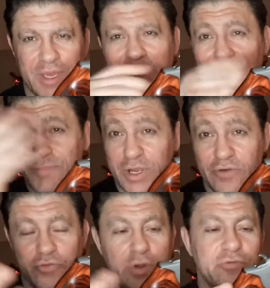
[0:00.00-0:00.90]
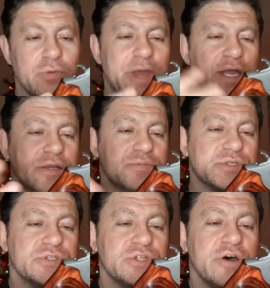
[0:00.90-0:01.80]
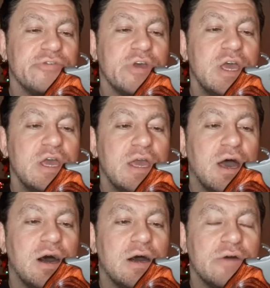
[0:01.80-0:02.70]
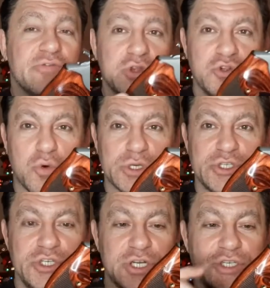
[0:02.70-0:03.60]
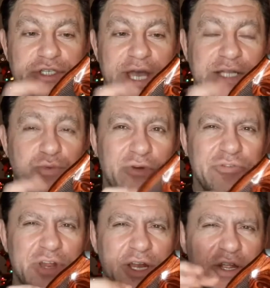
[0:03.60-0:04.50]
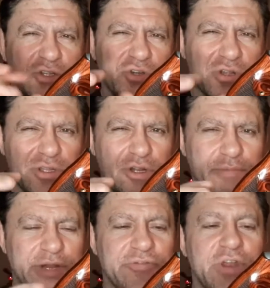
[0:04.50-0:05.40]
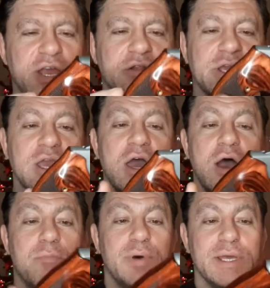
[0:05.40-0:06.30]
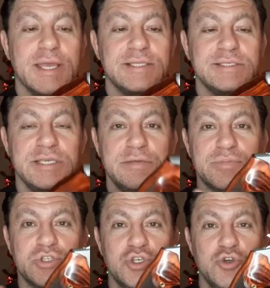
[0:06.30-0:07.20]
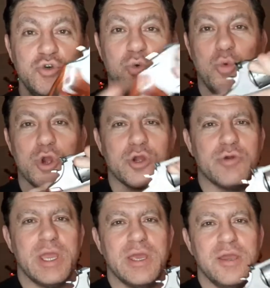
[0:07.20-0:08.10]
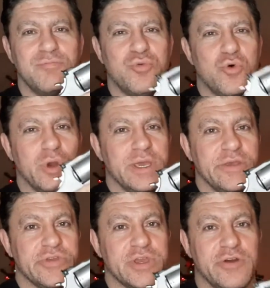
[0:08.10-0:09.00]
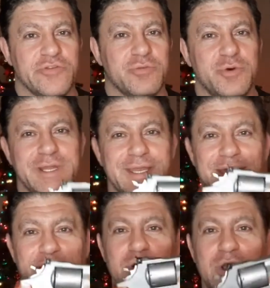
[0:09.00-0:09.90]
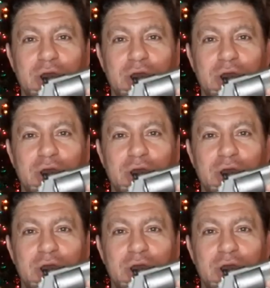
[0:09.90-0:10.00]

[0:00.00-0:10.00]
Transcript: kind of the bigger 44 Magnums and stuff, for the Taurus Judges, that's what fit on here. It took a little bit of finagling, but it seems to work great, and boy, is it comfortable. And now,